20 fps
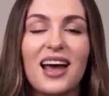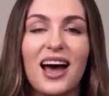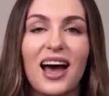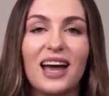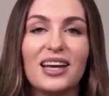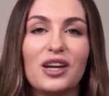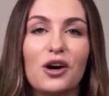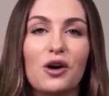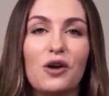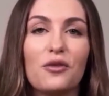
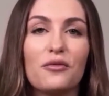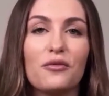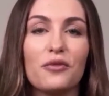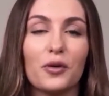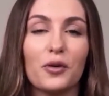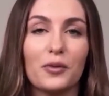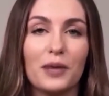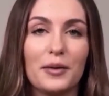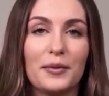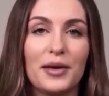I know
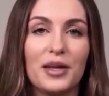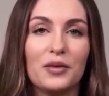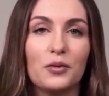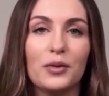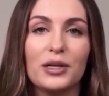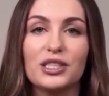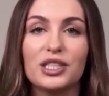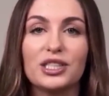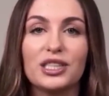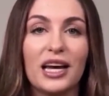for women,
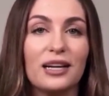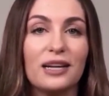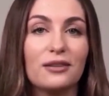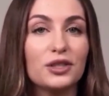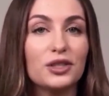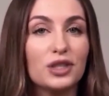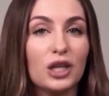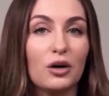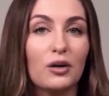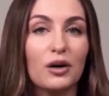we just kind of
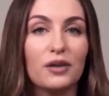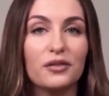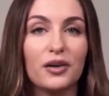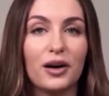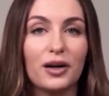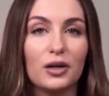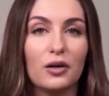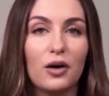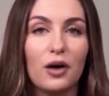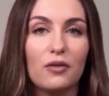show a
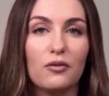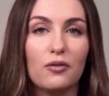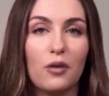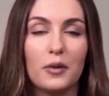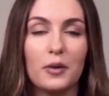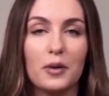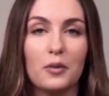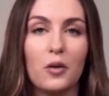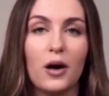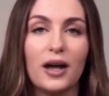photo of what
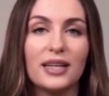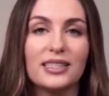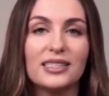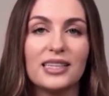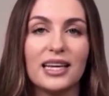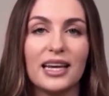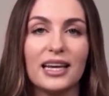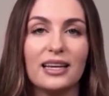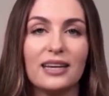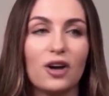we want
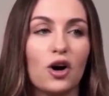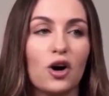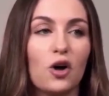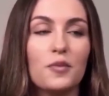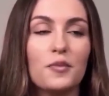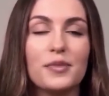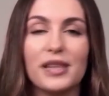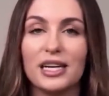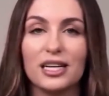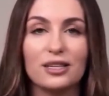and
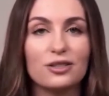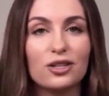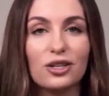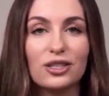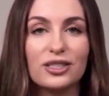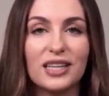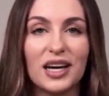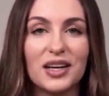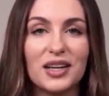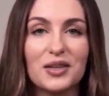hope that it
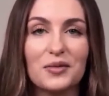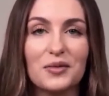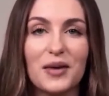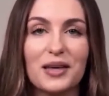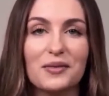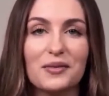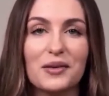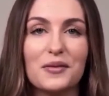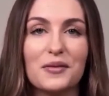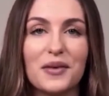turns out the way
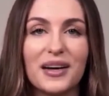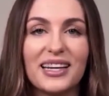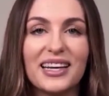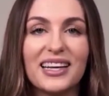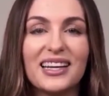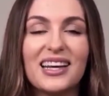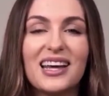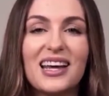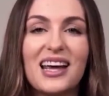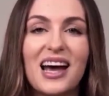that we want
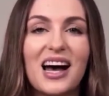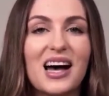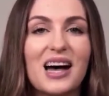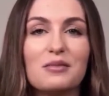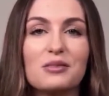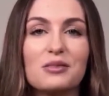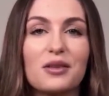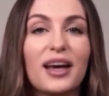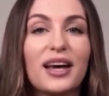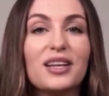it.
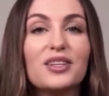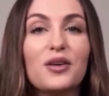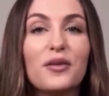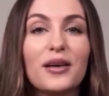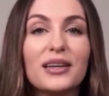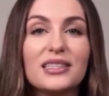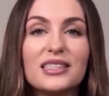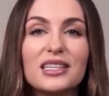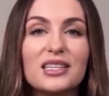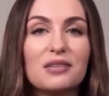So I had no
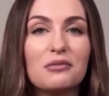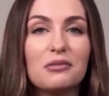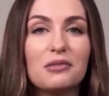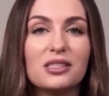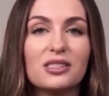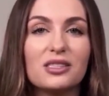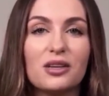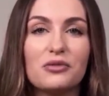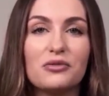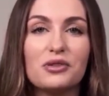idea there were
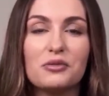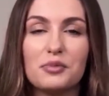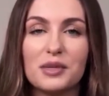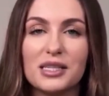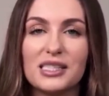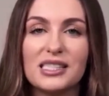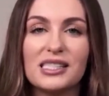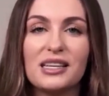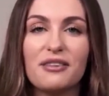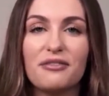so
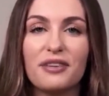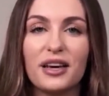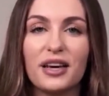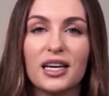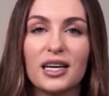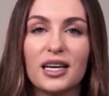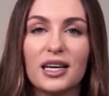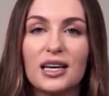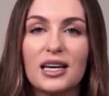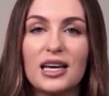
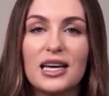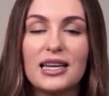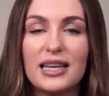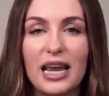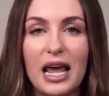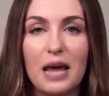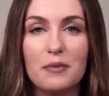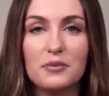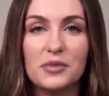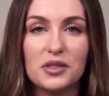specific
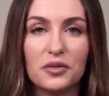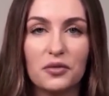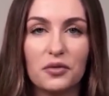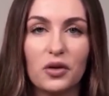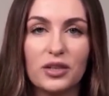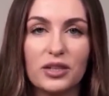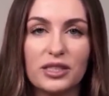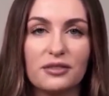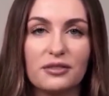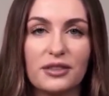names
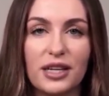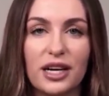for different